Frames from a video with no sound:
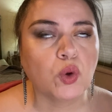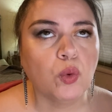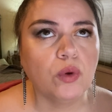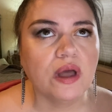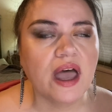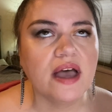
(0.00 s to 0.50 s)

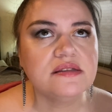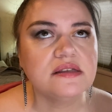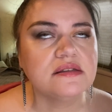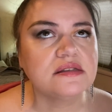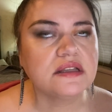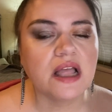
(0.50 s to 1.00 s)
has
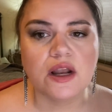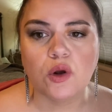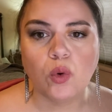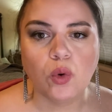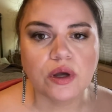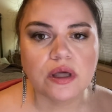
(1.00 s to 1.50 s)
a slight
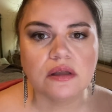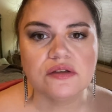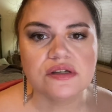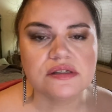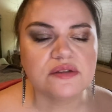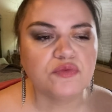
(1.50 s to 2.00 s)
oil,
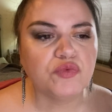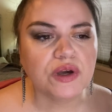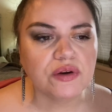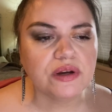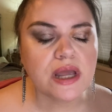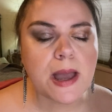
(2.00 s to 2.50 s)
just
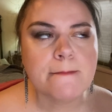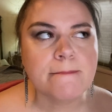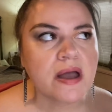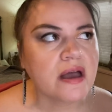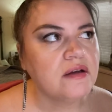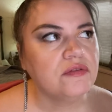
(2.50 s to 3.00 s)
very,
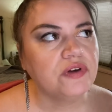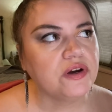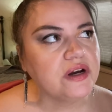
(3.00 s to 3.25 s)
very